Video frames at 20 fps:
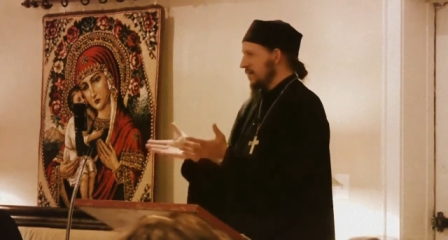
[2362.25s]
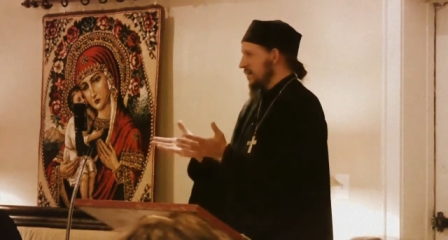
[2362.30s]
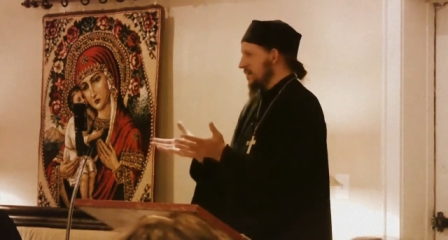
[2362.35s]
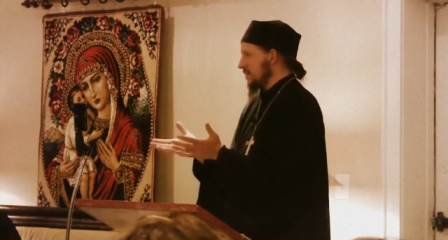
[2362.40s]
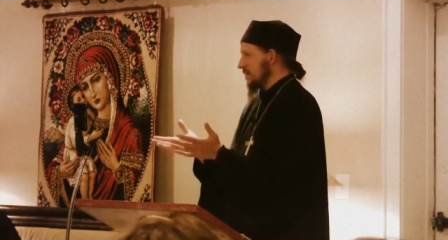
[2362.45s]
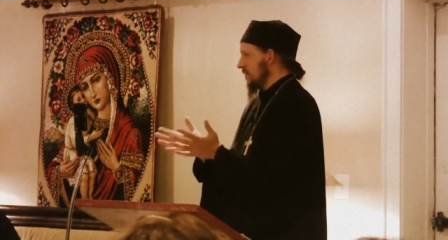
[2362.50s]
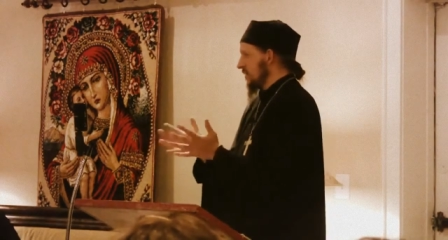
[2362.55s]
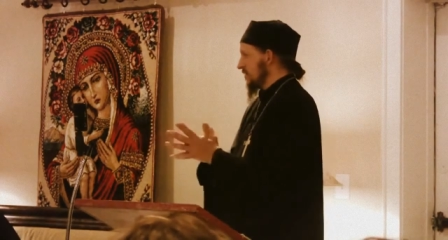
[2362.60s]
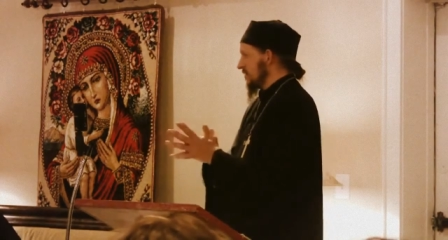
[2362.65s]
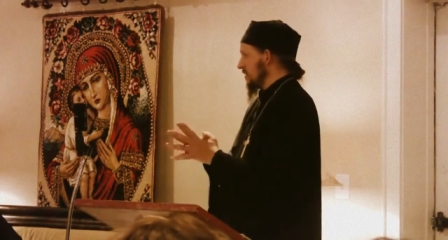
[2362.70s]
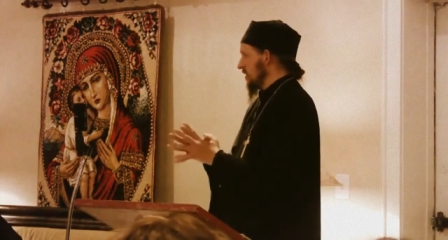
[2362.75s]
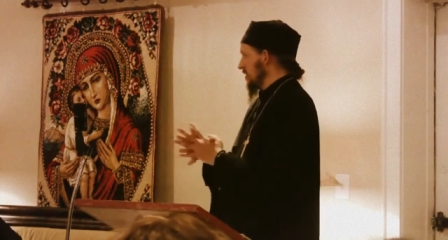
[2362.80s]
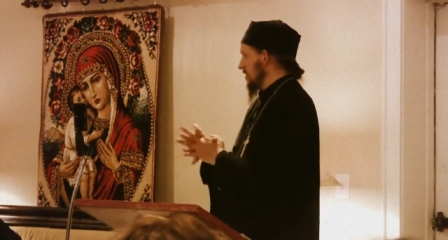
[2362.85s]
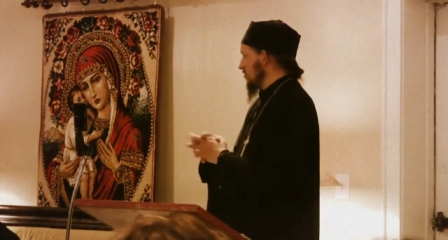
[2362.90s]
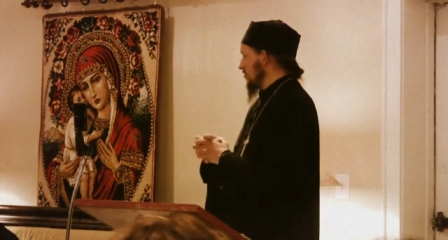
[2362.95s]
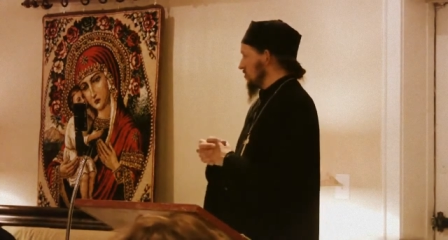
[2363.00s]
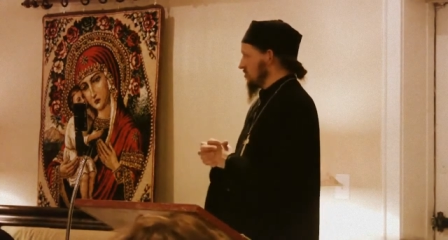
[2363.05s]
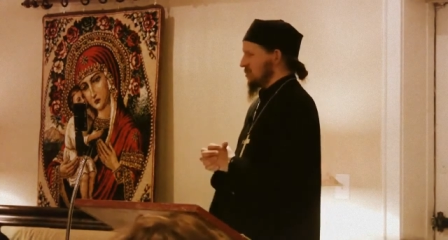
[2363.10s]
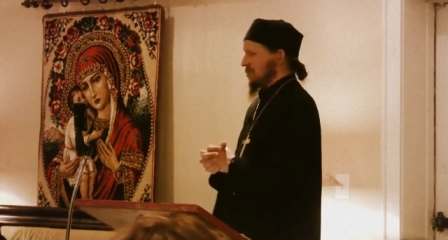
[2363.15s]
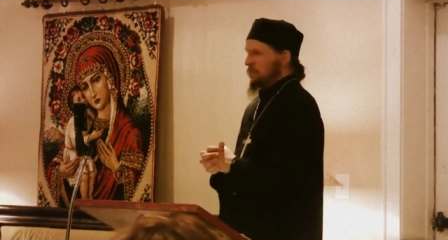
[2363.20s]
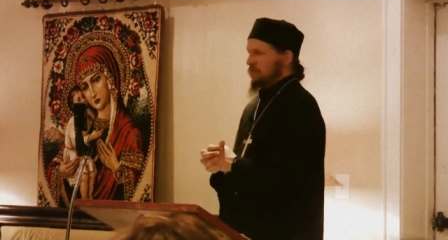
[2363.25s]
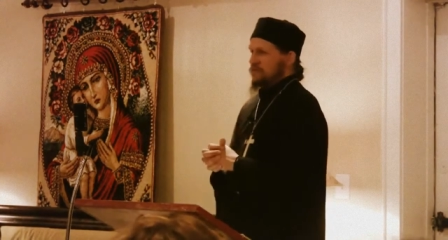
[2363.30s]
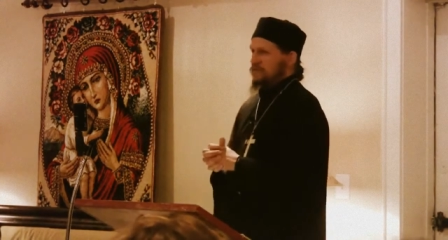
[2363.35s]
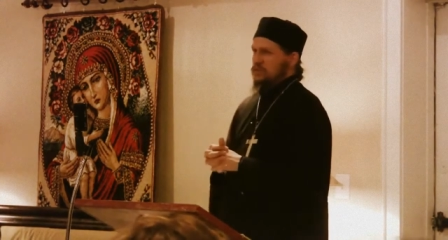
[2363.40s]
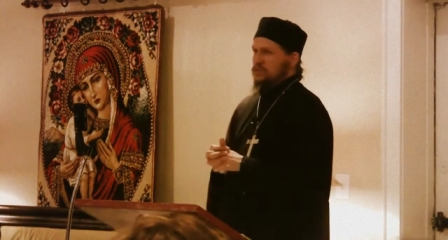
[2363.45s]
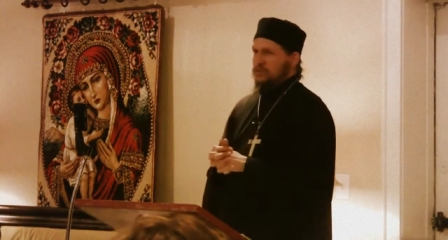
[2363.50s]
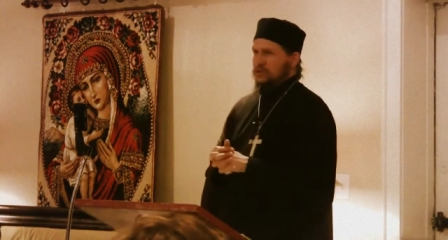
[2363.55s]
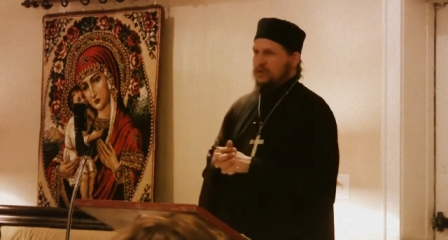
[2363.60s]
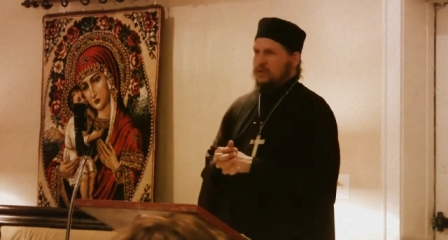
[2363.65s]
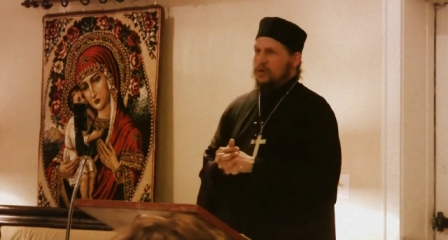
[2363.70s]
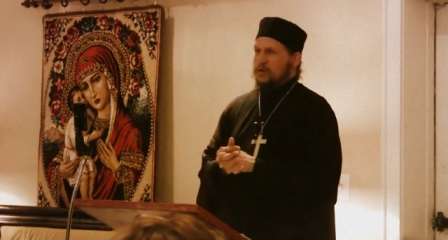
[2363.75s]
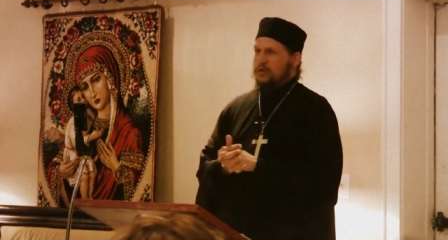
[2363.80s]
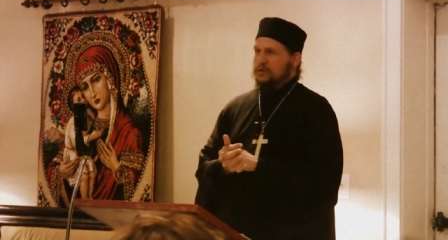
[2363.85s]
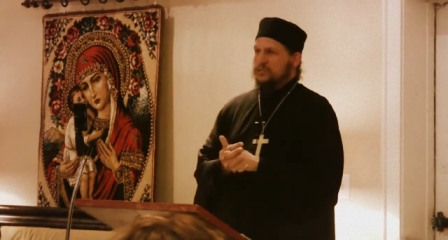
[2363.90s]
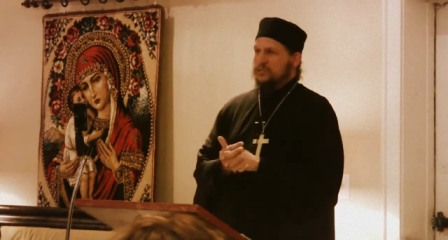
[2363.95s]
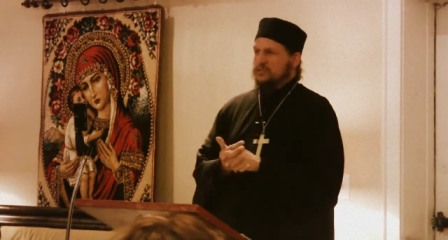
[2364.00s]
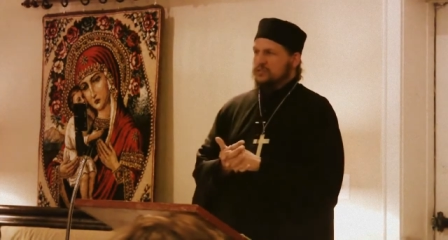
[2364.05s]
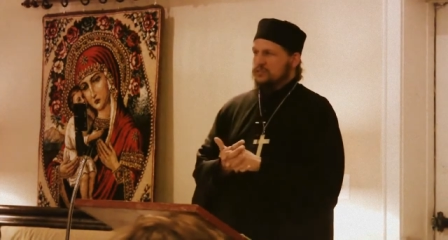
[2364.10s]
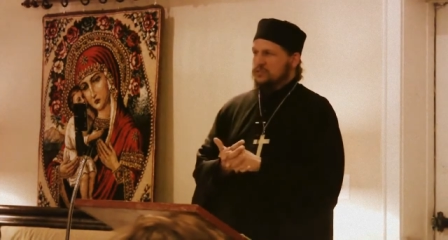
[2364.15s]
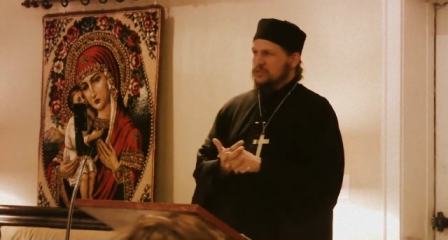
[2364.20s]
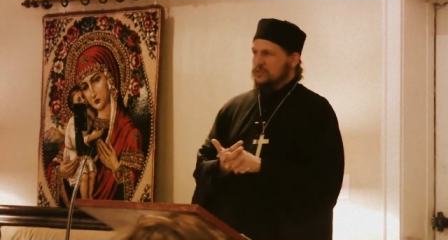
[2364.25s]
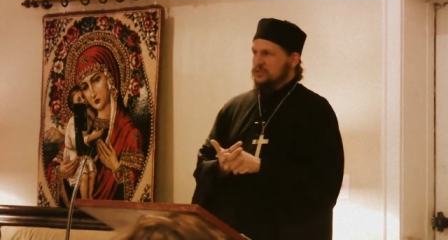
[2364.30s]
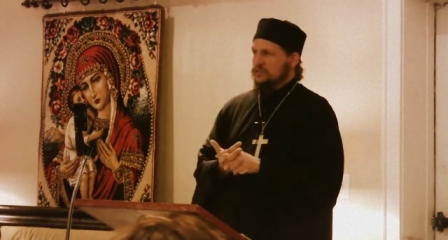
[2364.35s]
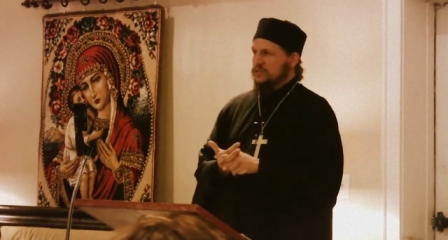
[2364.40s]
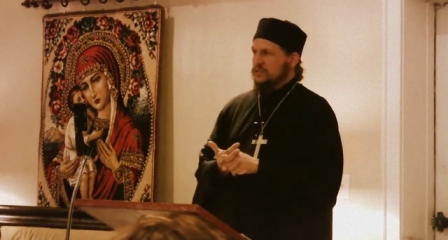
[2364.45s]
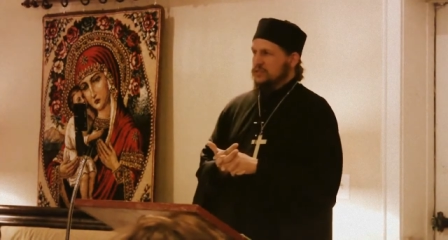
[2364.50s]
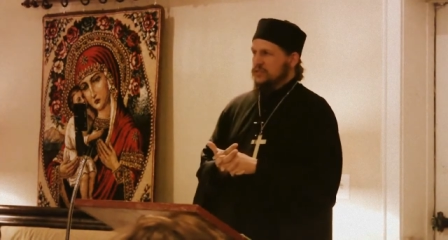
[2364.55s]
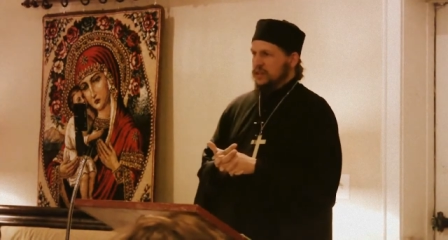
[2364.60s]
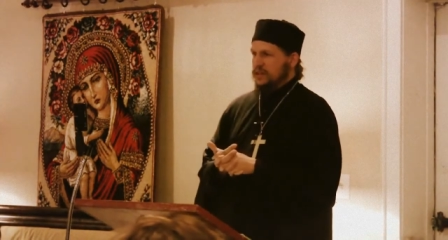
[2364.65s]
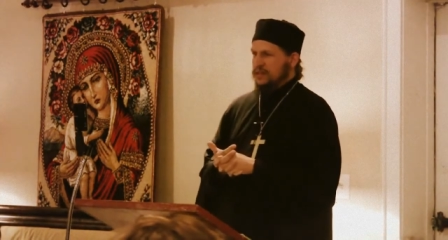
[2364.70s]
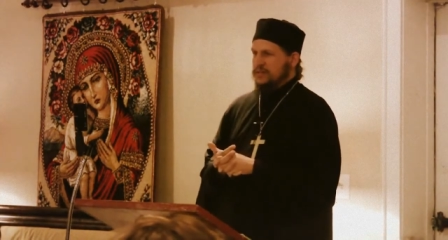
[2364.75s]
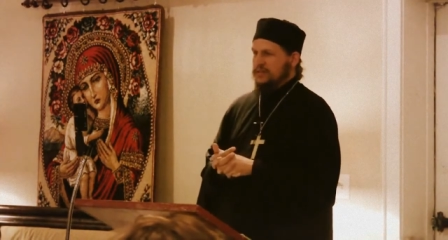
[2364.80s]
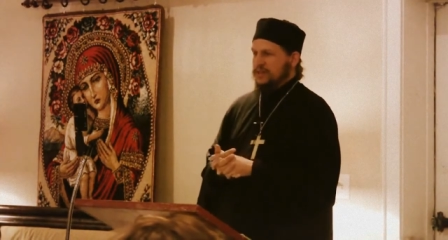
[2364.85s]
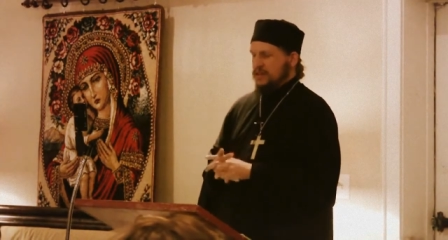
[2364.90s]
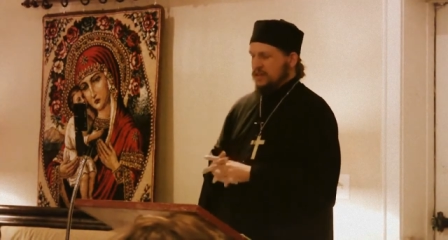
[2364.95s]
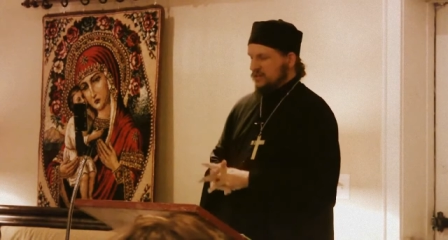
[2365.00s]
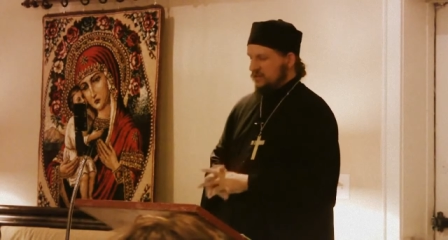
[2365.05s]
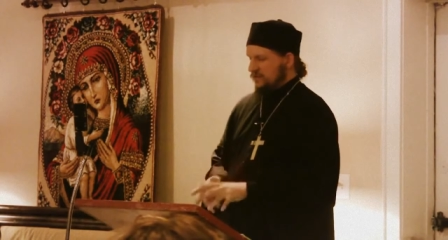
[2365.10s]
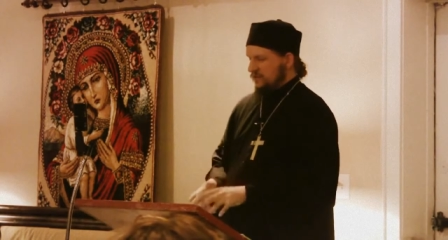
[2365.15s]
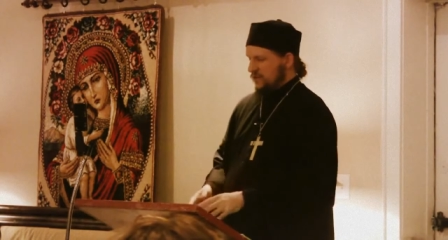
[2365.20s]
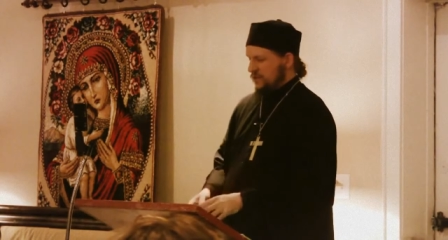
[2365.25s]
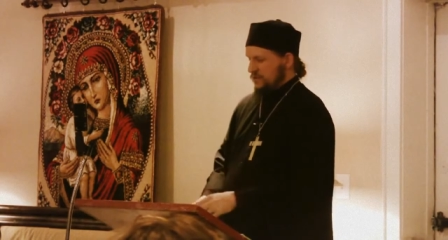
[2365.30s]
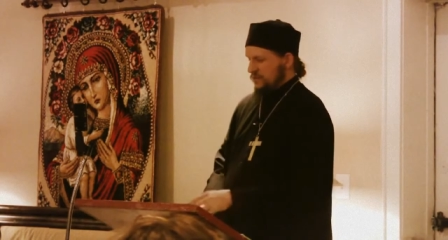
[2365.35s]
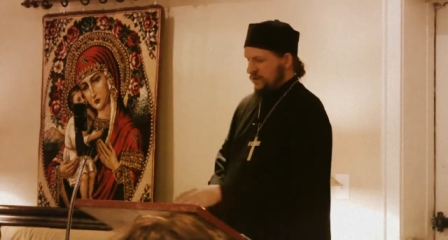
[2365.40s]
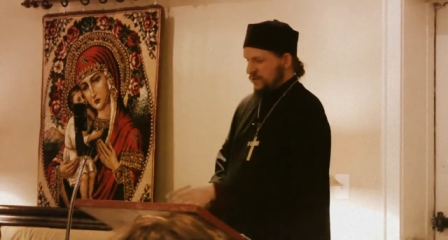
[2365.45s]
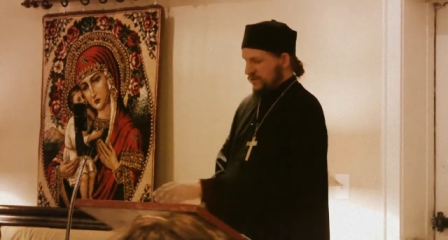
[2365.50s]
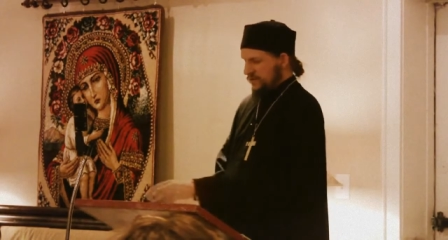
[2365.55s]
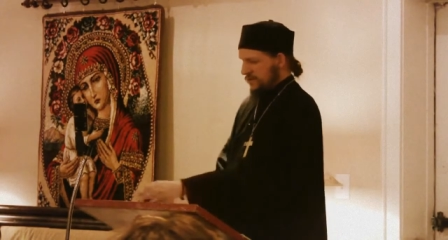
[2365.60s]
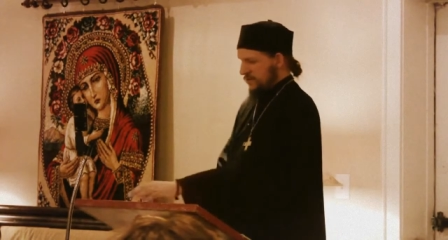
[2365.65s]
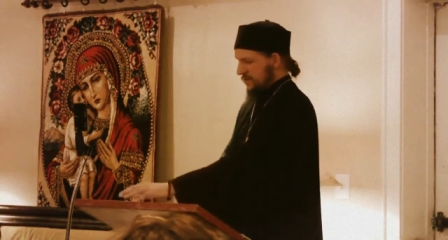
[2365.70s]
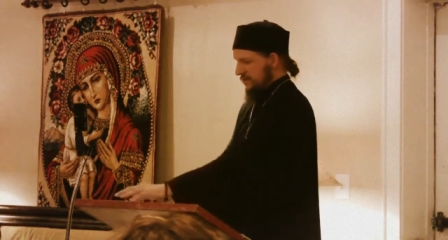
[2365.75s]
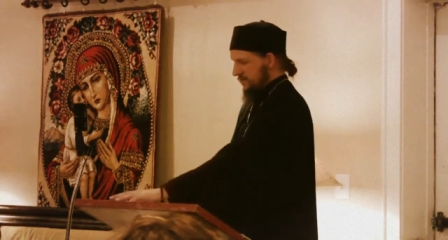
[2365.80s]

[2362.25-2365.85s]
and, and get into some of your own concerns tonight. Thank you very much.